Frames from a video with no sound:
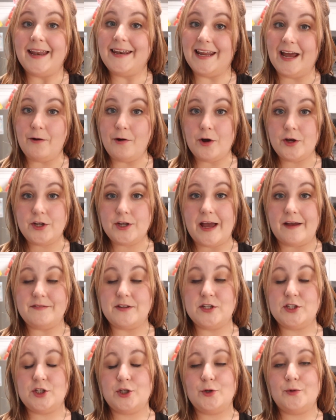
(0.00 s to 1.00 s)
Now all you
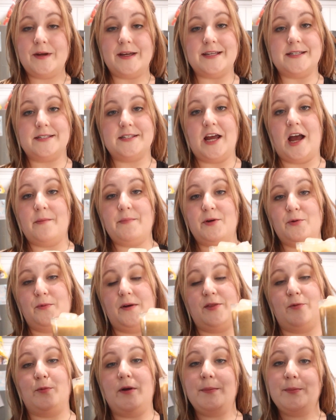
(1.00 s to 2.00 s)
have to do is top it
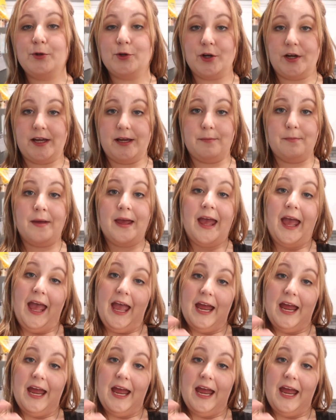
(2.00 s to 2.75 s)
with whipped cream,